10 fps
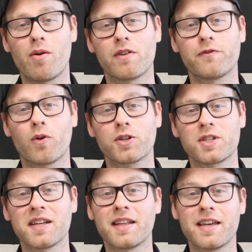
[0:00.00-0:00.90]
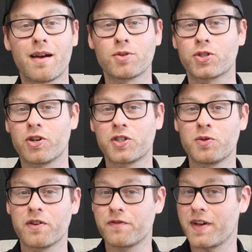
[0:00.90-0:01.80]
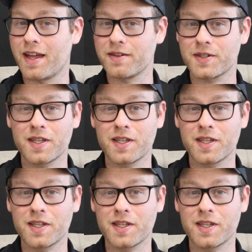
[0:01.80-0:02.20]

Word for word: Now, unfortunately, I'm sure to offend